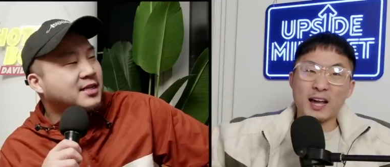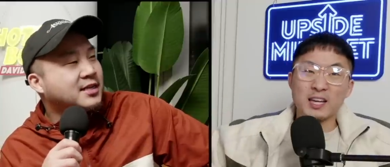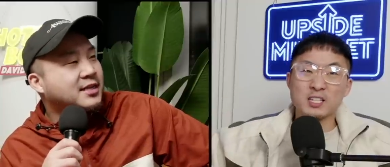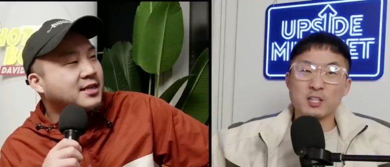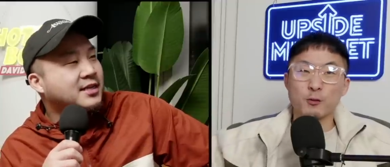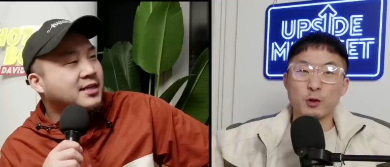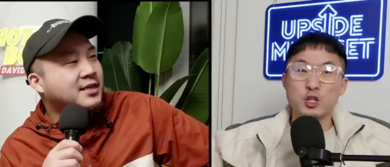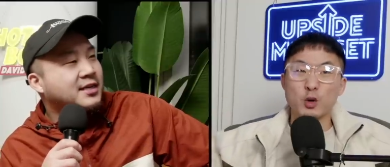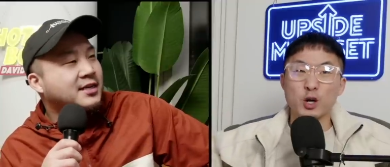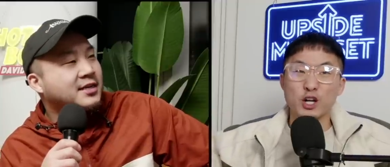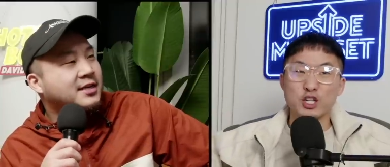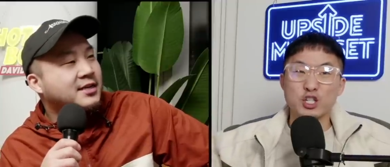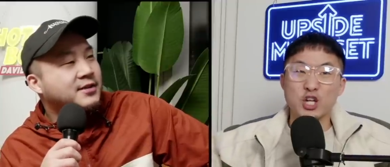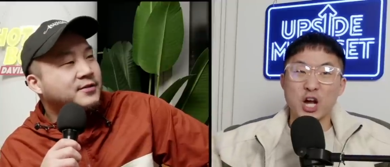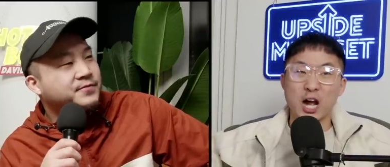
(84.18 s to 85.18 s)
Speaker 1: I guess if we do a
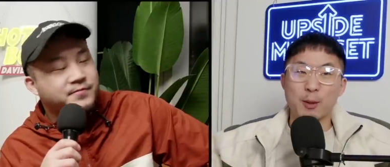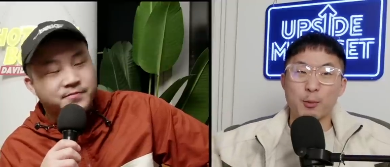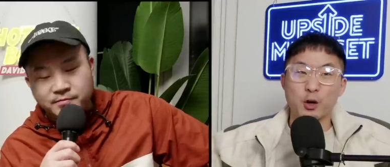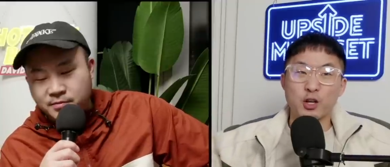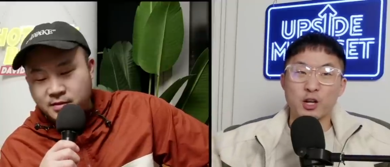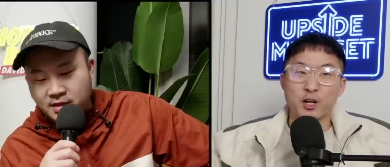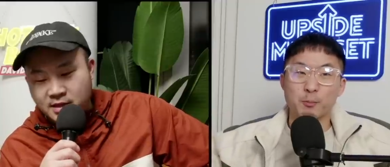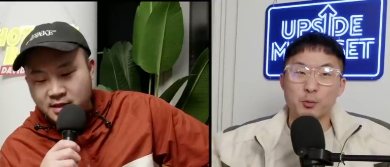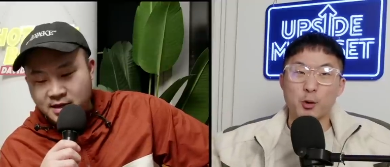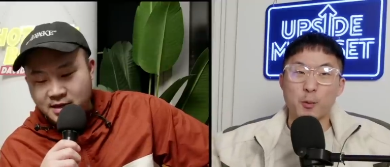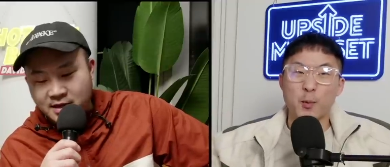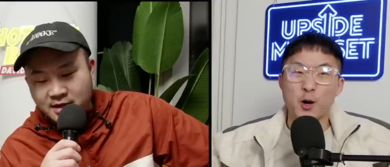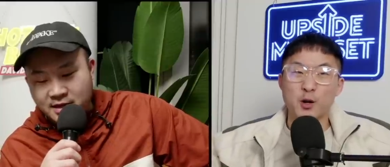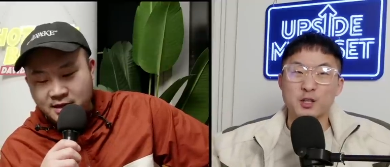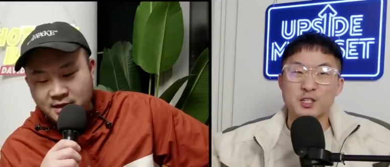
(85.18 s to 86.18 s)
good job, are you going to
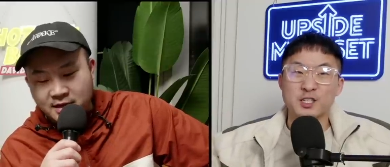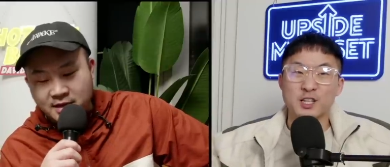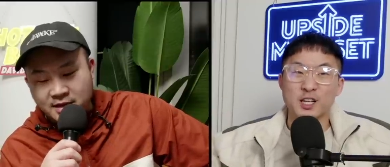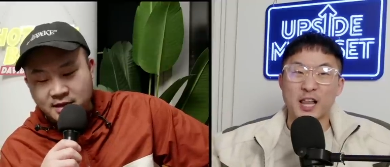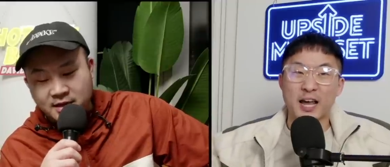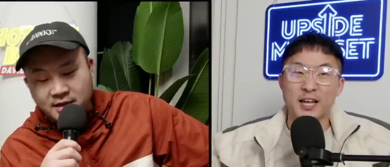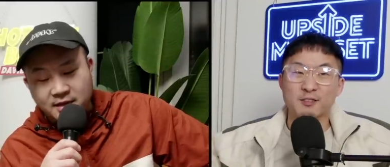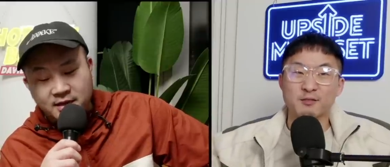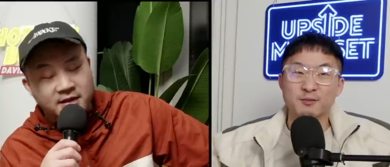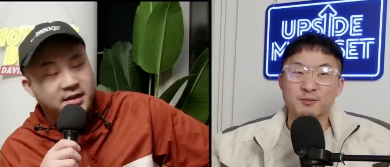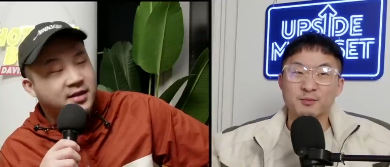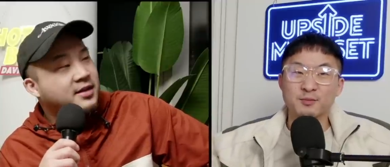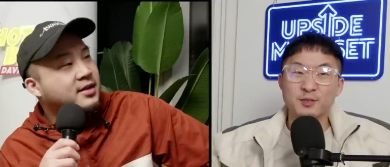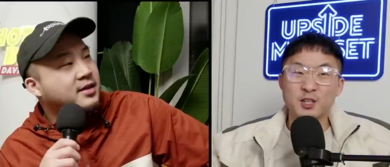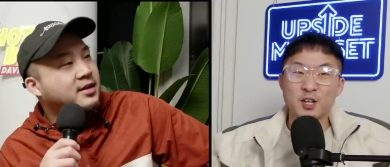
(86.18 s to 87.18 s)
promote us to, like,
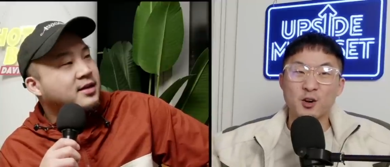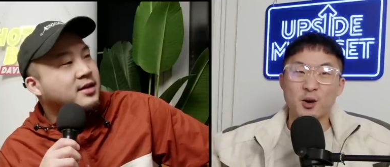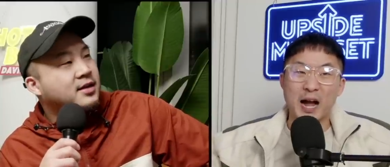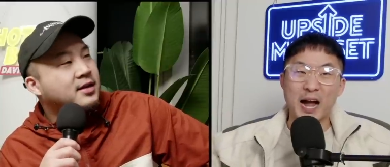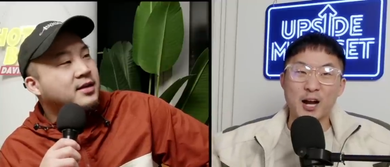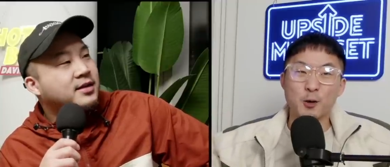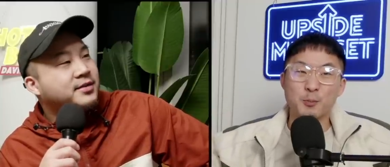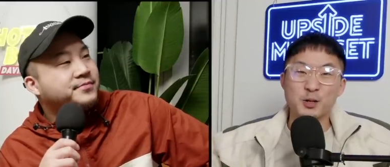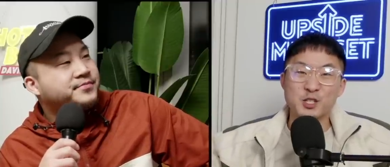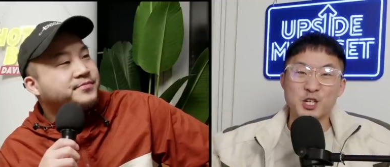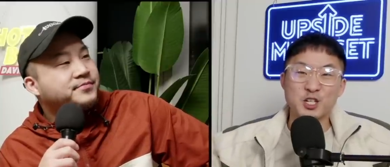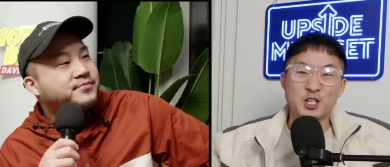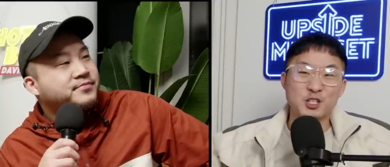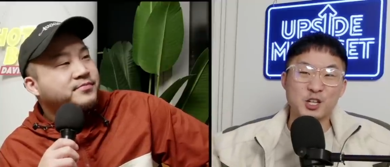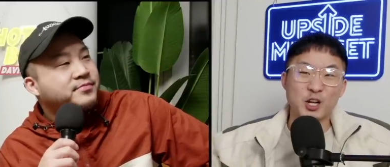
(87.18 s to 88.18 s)
you know, higher
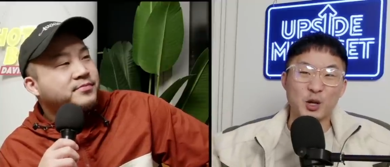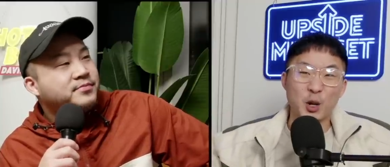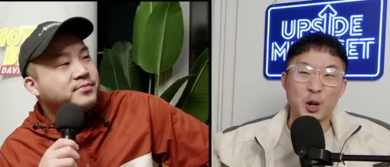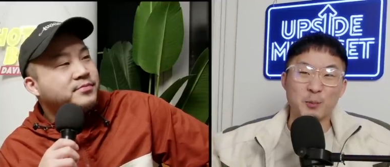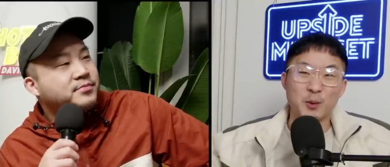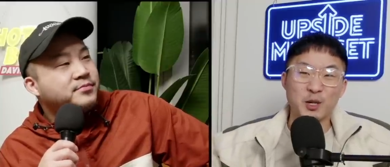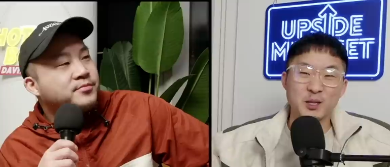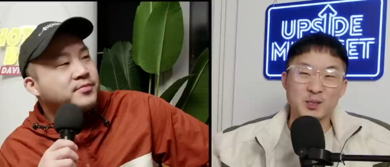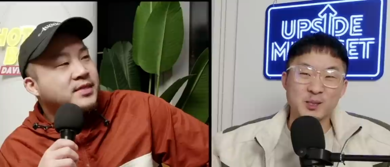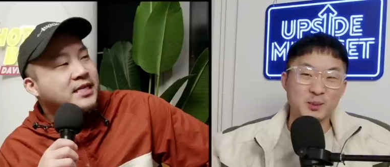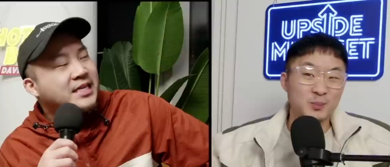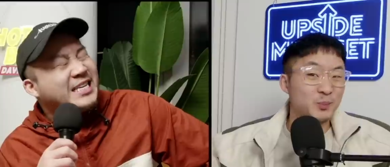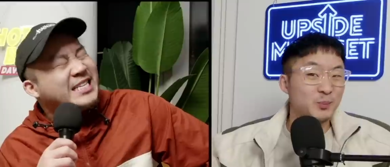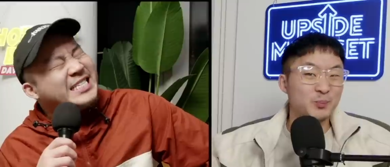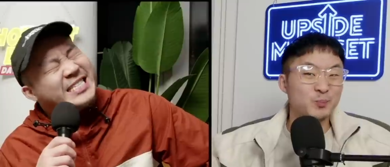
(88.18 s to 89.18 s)
positions in
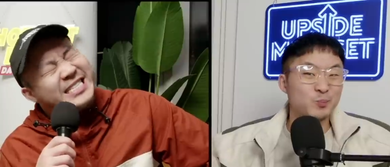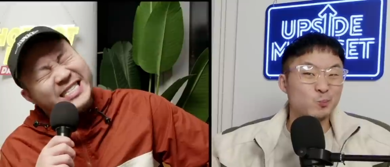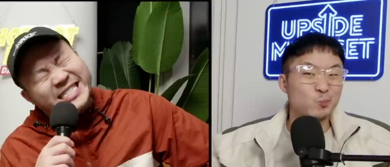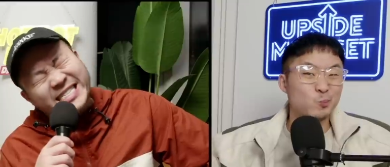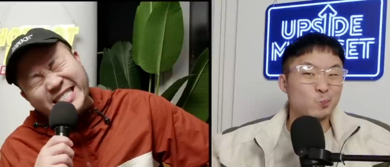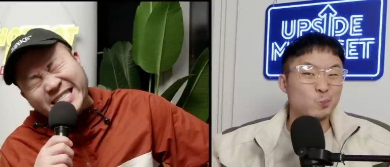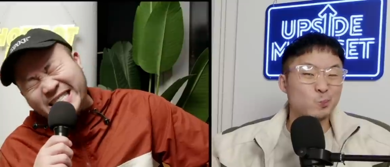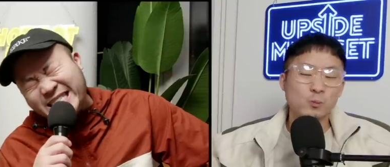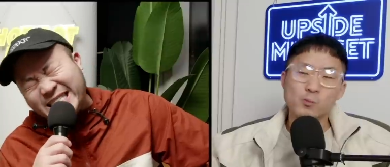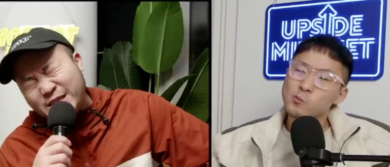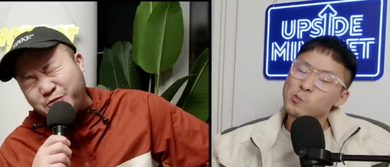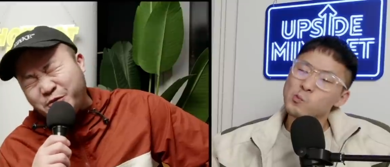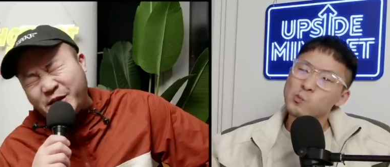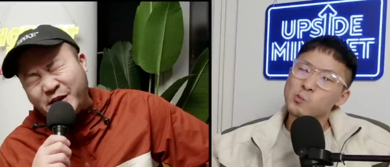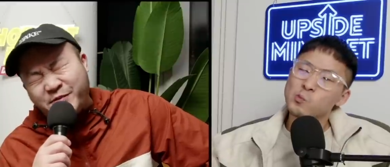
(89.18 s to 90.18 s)
companies?
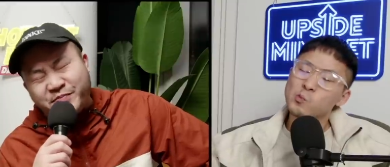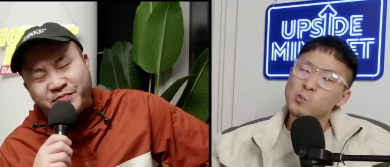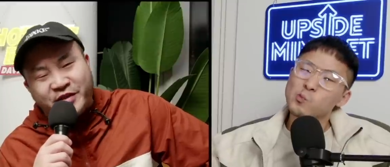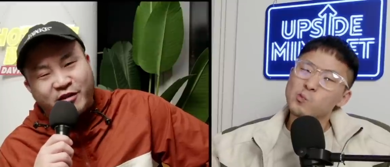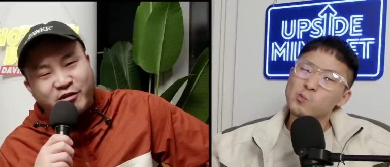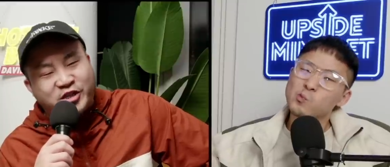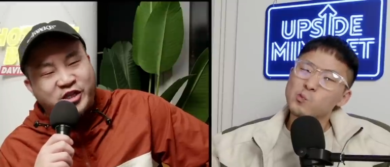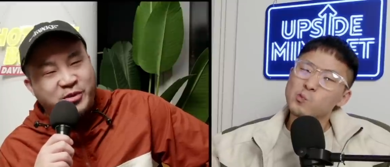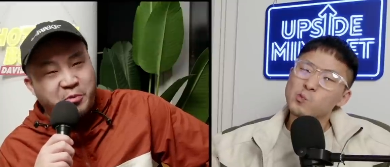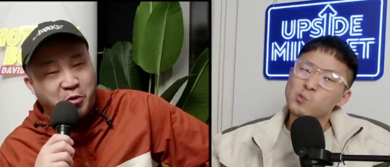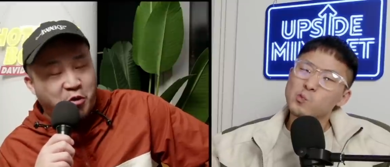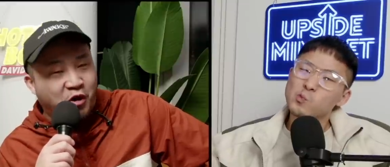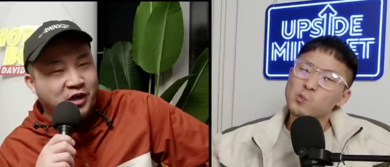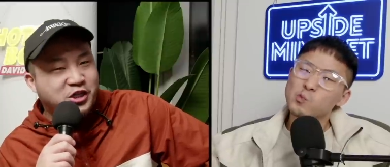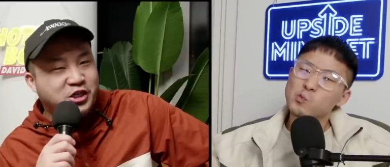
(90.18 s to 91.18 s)
Speaker 2: Well, there are some
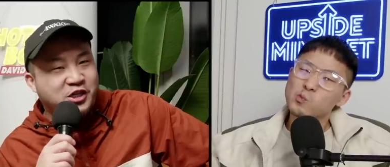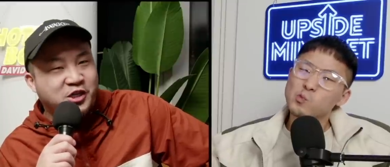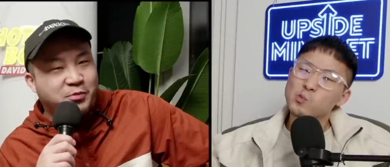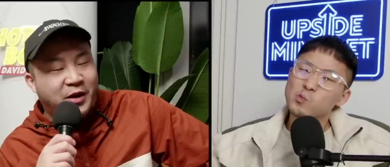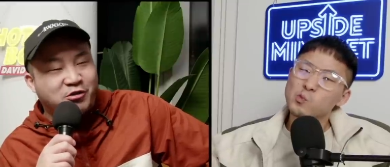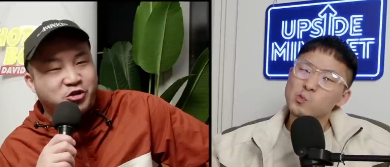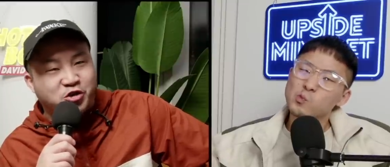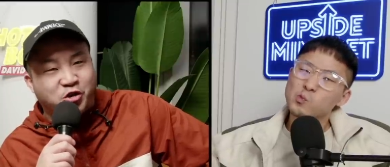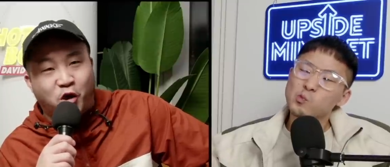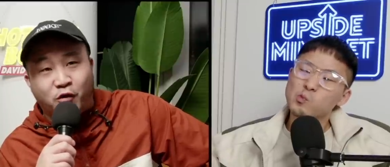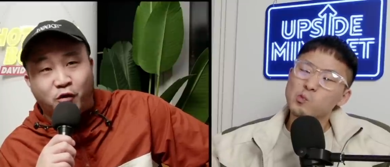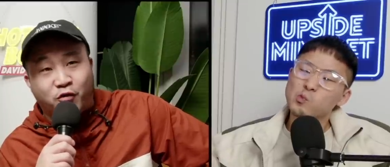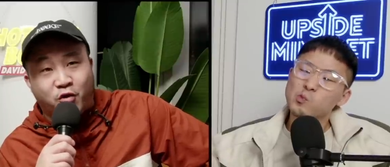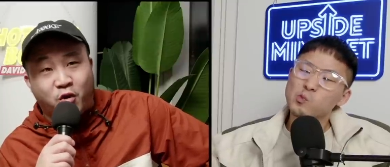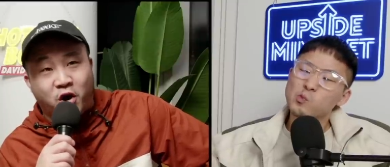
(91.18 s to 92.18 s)
questions about your
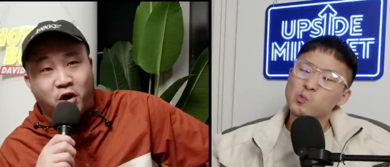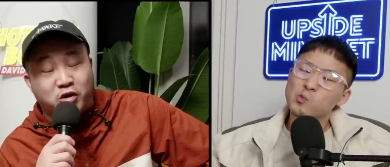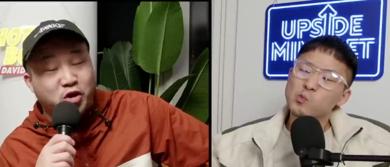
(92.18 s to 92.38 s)
overall